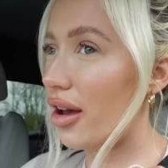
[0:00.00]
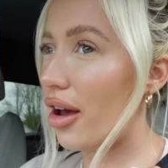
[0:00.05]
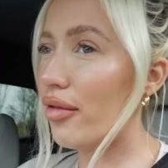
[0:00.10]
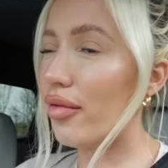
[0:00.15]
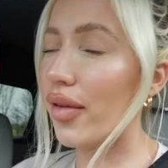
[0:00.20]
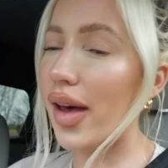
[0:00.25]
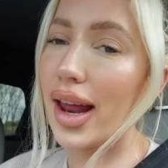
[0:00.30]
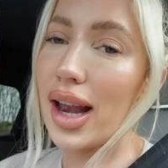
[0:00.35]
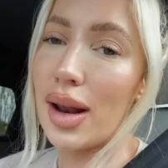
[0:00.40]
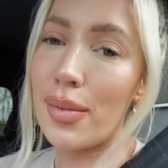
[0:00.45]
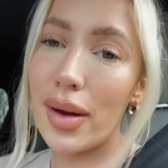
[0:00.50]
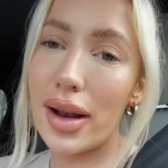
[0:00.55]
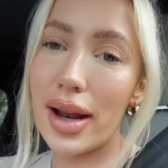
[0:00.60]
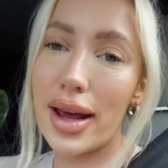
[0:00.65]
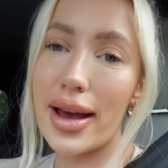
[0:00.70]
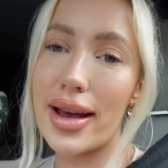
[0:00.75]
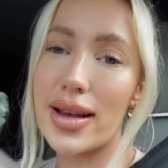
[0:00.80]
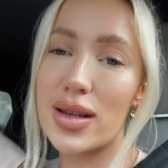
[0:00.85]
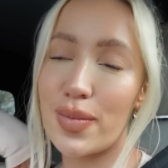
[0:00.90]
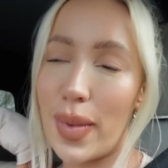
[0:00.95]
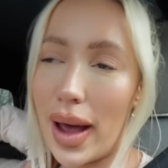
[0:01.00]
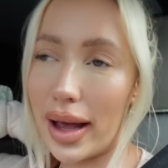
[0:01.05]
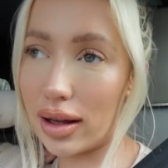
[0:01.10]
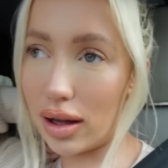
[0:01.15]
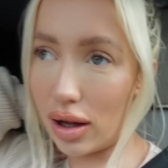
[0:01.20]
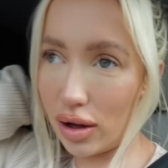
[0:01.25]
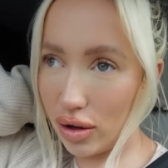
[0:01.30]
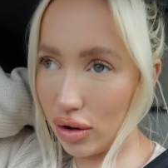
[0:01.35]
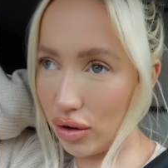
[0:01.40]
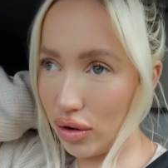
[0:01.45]
Available at his beck
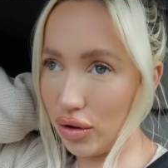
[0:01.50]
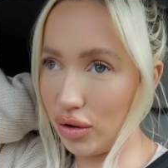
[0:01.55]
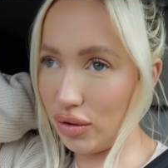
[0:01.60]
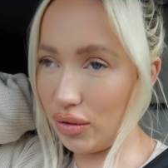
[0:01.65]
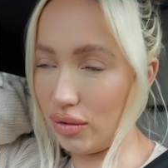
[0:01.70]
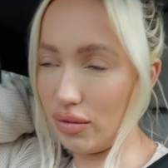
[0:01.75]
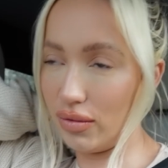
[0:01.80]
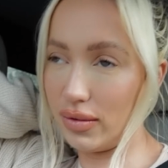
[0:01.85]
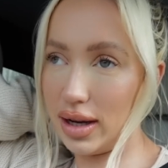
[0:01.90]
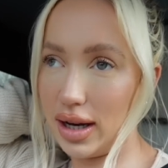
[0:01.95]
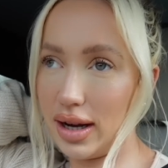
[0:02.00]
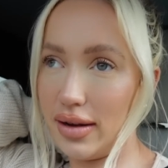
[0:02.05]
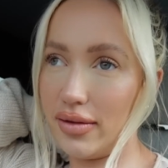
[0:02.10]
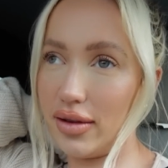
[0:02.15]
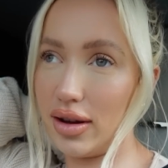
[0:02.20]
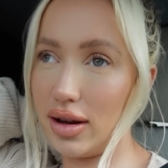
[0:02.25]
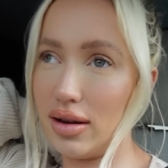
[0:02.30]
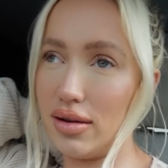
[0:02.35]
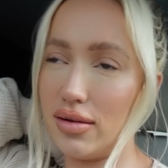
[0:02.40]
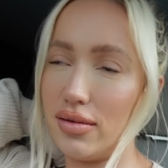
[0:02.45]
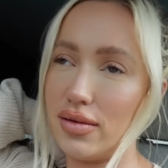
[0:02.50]
and call whenever.